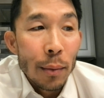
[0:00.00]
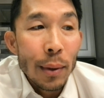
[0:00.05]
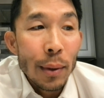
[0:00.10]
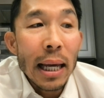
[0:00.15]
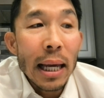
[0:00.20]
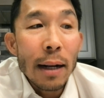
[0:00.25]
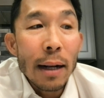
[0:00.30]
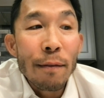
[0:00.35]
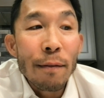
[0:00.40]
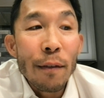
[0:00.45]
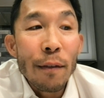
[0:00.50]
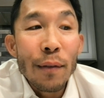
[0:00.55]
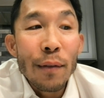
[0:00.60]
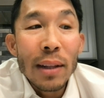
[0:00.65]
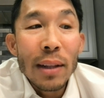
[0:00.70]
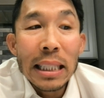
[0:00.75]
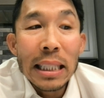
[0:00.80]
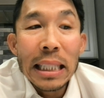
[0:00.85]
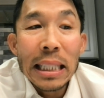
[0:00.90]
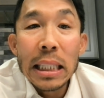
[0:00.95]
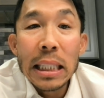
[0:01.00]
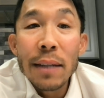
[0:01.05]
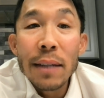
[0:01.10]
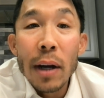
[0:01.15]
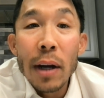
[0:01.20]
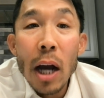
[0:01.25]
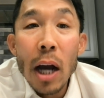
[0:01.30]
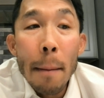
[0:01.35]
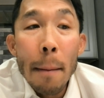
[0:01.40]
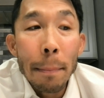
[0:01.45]
We get a fulfilling sense
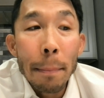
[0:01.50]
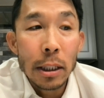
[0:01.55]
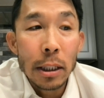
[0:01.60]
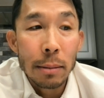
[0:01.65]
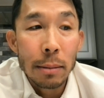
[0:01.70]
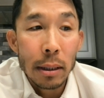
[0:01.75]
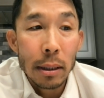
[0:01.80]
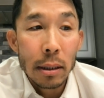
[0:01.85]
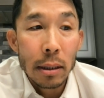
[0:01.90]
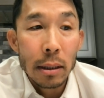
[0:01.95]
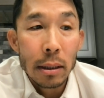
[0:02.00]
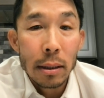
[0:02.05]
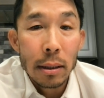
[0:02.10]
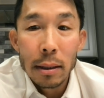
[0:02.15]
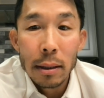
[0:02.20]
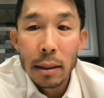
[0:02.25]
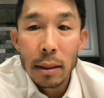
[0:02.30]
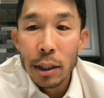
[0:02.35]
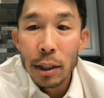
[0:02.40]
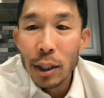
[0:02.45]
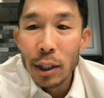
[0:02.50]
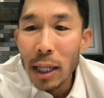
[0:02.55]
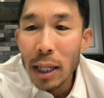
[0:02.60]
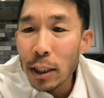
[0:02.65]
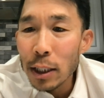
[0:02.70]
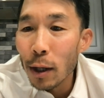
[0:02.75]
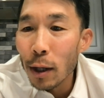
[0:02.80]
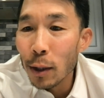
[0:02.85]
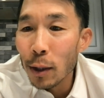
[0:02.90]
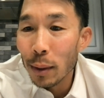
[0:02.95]
of accomplishment you
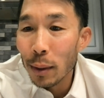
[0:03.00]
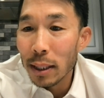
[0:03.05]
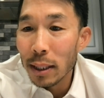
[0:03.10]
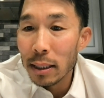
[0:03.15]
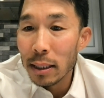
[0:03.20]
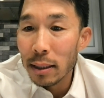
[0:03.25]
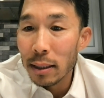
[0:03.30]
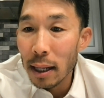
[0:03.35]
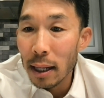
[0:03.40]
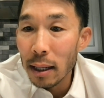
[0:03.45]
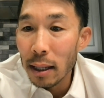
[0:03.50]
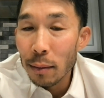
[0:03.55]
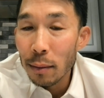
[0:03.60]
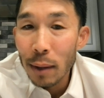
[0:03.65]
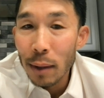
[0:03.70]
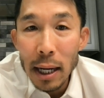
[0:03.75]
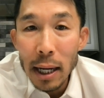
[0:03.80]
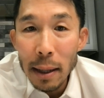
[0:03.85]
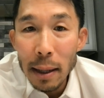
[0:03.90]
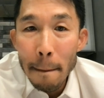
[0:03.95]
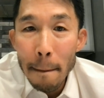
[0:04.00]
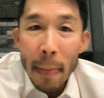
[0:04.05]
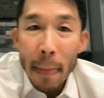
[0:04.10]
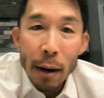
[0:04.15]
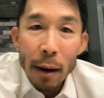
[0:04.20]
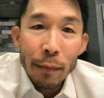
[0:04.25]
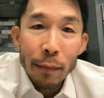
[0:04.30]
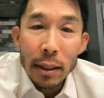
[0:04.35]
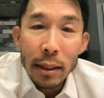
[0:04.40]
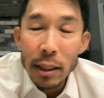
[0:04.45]
guys all know what that's like, right?
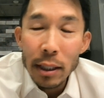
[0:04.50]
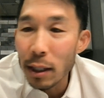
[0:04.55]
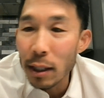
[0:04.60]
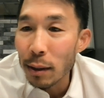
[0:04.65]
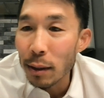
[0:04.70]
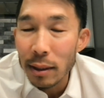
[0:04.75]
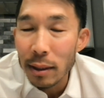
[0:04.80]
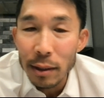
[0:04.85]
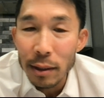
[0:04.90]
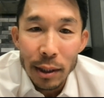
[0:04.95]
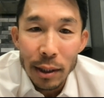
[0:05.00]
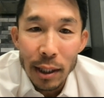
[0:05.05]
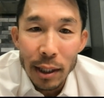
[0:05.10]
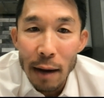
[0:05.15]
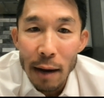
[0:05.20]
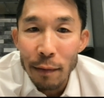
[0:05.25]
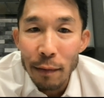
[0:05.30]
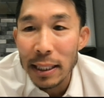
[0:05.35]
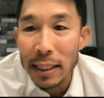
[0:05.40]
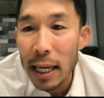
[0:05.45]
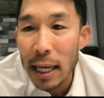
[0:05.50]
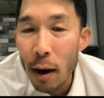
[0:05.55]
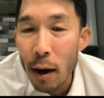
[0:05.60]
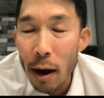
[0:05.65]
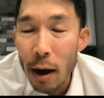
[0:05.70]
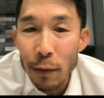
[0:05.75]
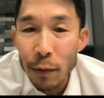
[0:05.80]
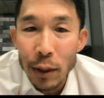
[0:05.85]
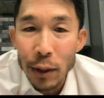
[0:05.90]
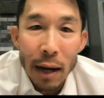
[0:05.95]
Every you know, you have a day
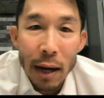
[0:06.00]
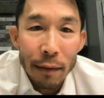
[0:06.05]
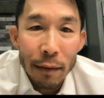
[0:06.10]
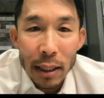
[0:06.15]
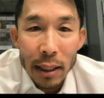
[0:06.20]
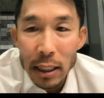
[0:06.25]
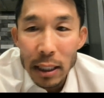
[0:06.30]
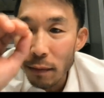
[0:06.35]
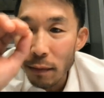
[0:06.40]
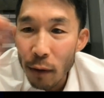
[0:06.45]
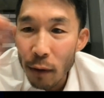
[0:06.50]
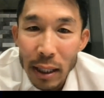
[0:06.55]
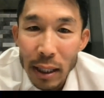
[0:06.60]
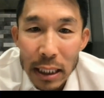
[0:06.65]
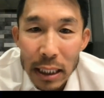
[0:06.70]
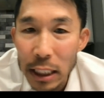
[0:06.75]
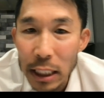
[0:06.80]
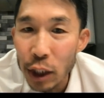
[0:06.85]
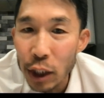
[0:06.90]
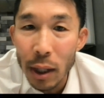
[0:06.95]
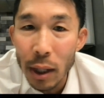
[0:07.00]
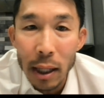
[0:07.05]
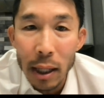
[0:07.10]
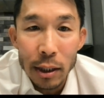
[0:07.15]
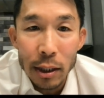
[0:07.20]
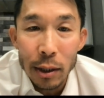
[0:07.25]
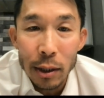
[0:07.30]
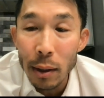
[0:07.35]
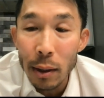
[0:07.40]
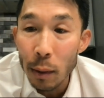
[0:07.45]
off and you have a list of all these things you got
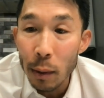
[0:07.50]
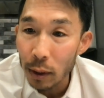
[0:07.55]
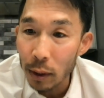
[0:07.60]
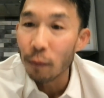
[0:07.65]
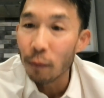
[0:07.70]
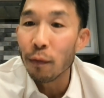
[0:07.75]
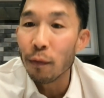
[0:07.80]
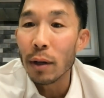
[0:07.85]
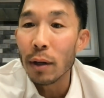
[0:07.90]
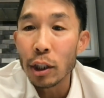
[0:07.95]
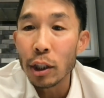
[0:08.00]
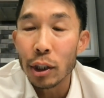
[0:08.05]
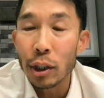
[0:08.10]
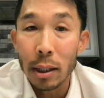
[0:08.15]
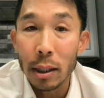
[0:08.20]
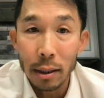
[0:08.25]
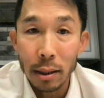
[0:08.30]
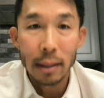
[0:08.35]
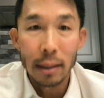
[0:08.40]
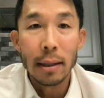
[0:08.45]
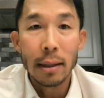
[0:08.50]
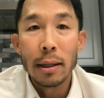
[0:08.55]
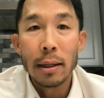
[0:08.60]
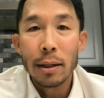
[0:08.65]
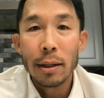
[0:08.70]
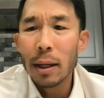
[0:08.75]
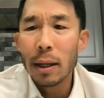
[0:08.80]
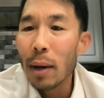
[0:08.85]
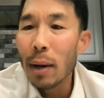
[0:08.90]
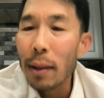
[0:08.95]
to do, and when you finish it,
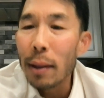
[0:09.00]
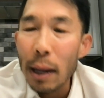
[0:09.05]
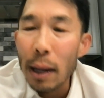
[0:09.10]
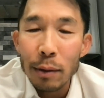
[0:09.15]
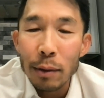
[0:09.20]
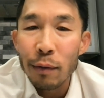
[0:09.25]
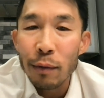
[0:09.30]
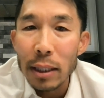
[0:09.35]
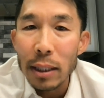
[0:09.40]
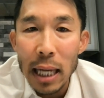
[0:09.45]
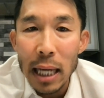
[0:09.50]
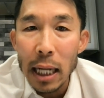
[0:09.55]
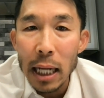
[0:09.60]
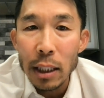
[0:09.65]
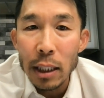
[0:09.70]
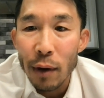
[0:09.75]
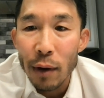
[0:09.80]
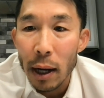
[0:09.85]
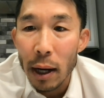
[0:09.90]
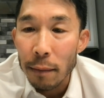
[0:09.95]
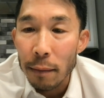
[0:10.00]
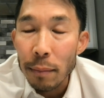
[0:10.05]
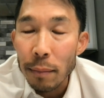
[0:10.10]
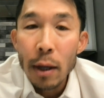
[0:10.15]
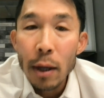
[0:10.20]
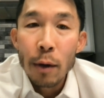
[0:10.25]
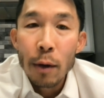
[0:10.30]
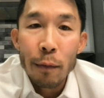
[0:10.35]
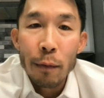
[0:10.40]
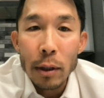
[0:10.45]
you're like, wow, that was very satisfying.
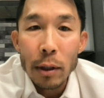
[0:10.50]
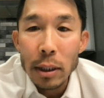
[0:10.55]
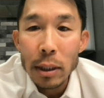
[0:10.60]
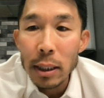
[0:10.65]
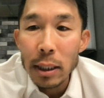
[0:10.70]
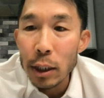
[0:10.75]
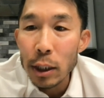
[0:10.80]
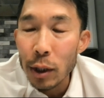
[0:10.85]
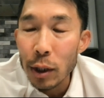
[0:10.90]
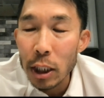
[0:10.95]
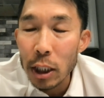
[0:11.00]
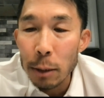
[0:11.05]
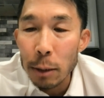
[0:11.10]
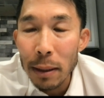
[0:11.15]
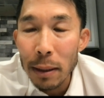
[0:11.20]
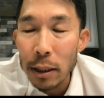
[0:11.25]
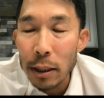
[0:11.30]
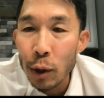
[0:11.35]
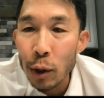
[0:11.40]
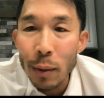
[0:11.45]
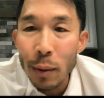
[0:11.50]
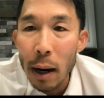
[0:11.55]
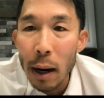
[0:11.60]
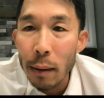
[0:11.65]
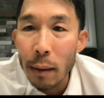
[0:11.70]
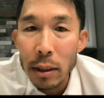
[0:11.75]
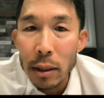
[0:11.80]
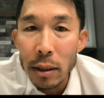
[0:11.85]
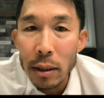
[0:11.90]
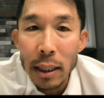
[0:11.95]
Versus you could spend two
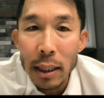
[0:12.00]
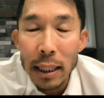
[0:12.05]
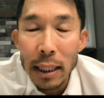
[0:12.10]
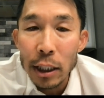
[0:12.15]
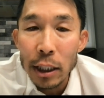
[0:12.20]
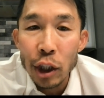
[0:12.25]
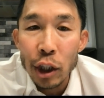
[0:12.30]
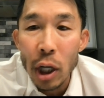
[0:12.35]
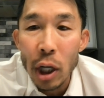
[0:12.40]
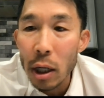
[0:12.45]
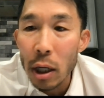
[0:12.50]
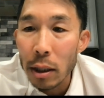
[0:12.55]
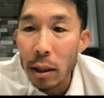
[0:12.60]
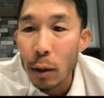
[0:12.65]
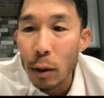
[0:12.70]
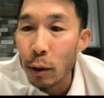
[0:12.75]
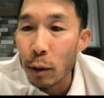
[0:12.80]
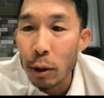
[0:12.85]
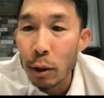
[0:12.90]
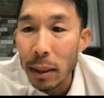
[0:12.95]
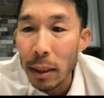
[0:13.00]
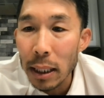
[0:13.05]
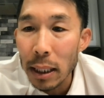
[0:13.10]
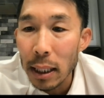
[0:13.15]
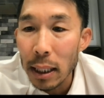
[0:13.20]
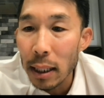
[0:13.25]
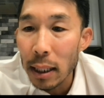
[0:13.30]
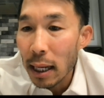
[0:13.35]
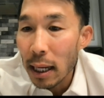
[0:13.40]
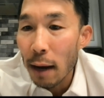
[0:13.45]
hours looking at junk on social
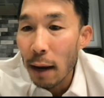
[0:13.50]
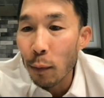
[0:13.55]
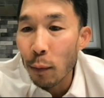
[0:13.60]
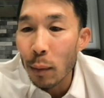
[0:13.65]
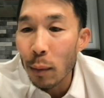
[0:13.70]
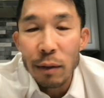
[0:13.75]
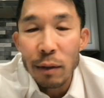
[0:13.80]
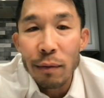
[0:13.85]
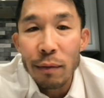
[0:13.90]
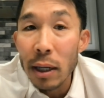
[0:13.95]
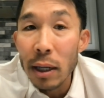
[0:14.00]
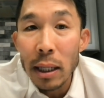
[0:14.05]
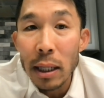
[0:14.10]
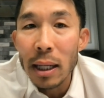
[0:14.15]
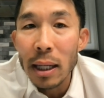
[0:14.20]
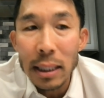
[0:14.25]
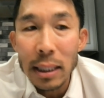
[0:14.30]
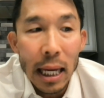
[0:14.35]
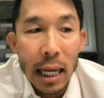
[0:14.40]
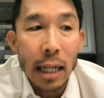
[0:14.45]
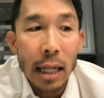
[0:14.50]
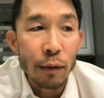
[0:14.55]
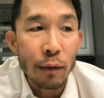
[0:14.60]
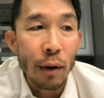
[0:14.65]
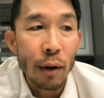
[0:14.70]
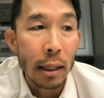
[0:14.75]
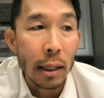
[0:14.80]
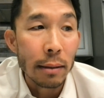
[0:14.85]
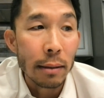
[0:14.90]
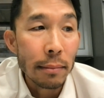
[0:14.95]
media and afterwards very
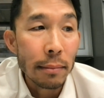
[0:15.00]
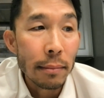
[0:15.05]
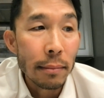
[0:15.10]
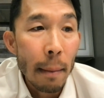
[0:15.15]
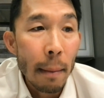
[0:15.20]
unsatisfying.